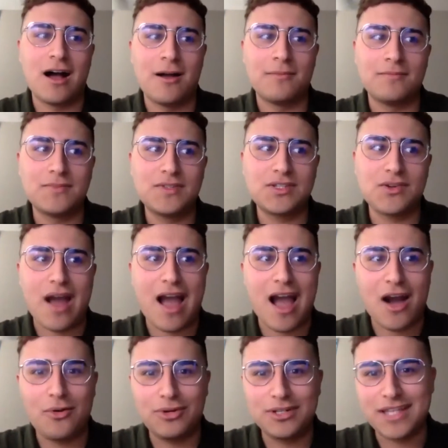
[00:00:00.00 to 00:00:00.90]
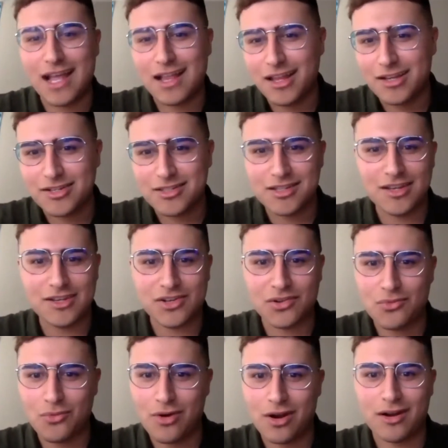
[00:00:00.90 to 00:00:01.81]
So how would that
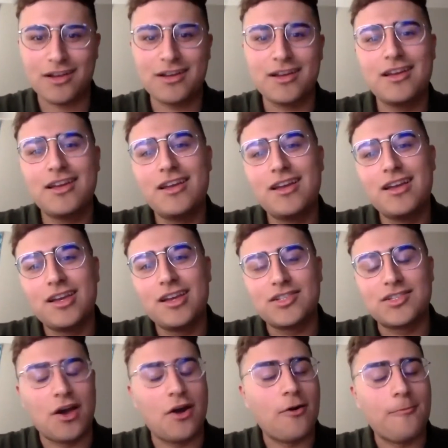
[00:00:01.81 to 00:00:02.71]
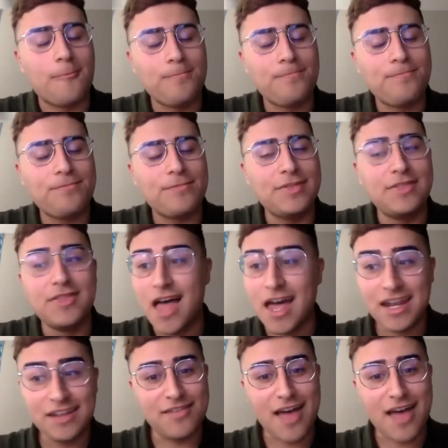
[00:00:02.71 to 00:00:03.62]
legislation work? So
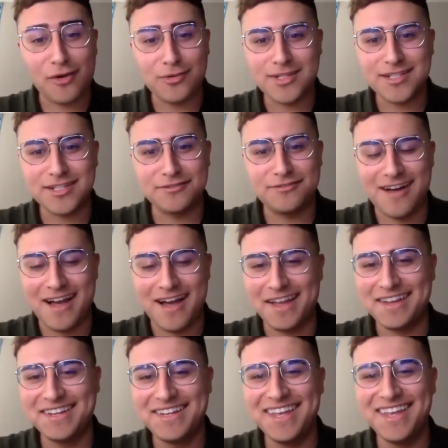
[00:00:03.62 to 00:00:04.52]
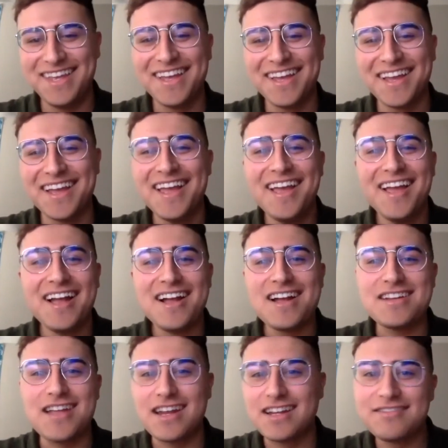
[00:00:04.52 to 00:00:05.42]
none of that was defined.
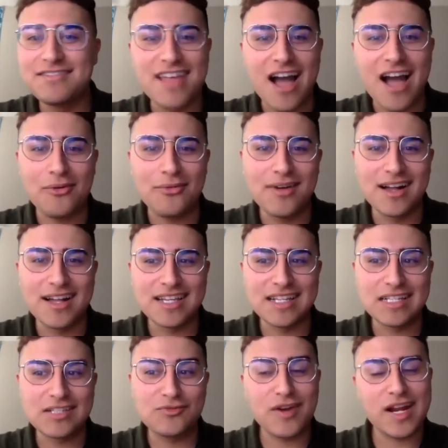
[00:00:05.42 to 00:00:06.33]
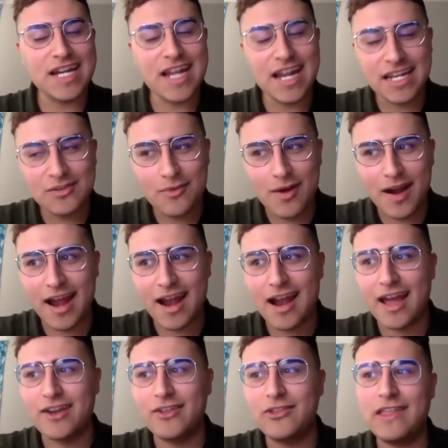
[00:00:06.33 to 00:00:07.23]
None of that was written
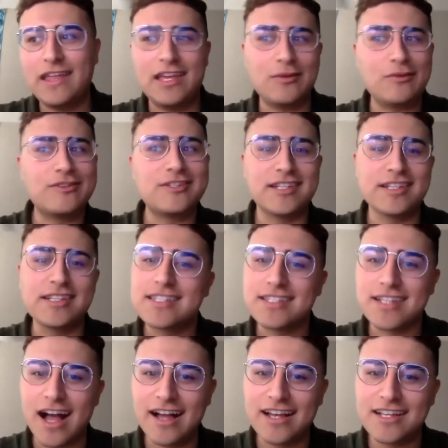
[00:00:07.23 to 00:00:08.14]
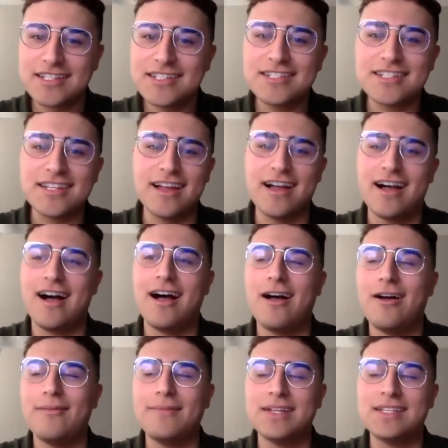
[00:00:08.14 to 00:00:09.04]
anywhere. I don't think it was discussed.
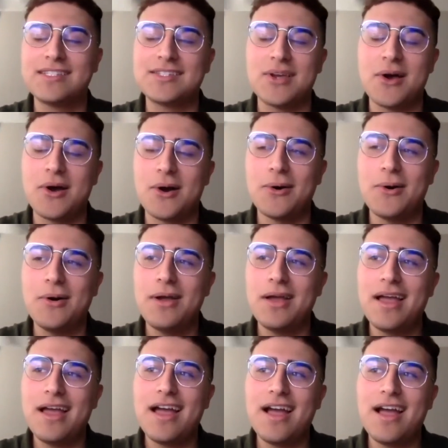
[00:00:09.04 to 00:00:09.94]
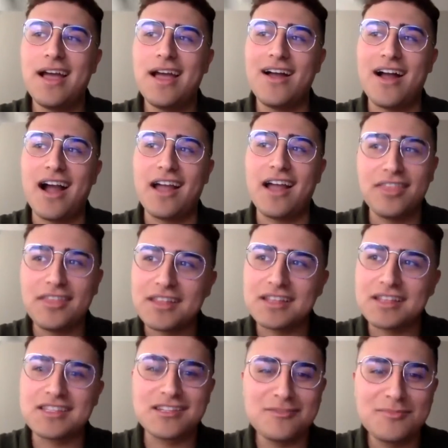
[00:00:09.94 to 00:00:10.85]
And so I think
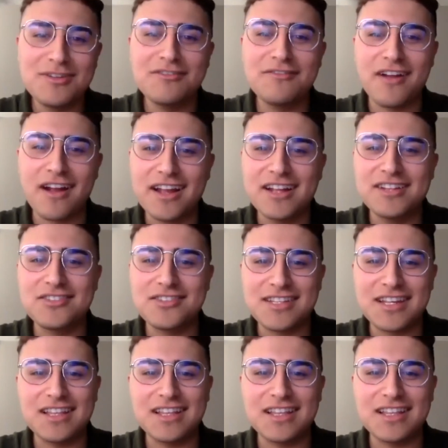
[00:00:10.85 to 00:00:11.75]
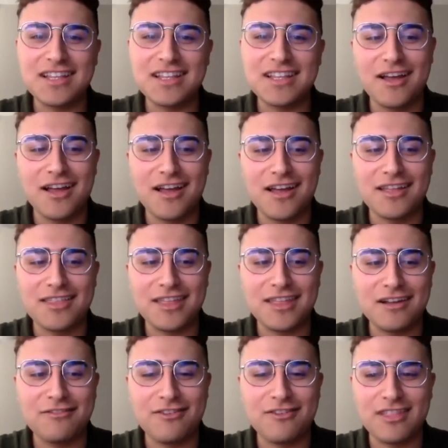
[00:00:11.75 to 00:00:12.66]
that's going to be a very interesting
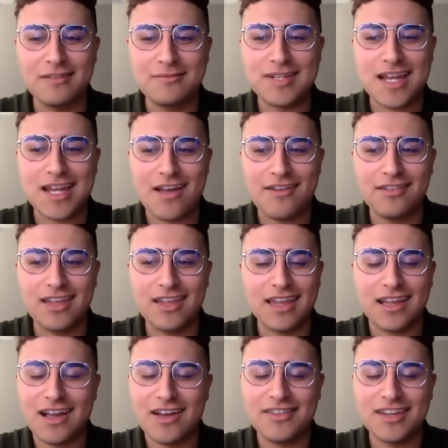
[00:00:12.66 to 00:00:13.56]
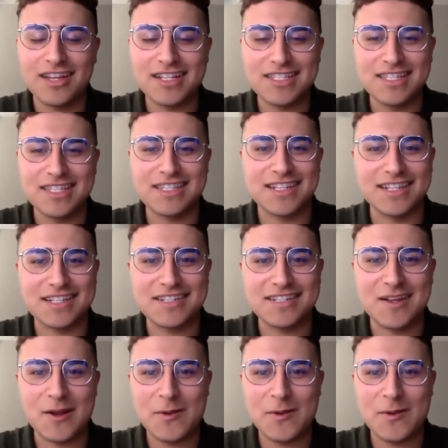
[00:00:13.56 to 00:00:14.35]
thing for them to navigate coming into this next year.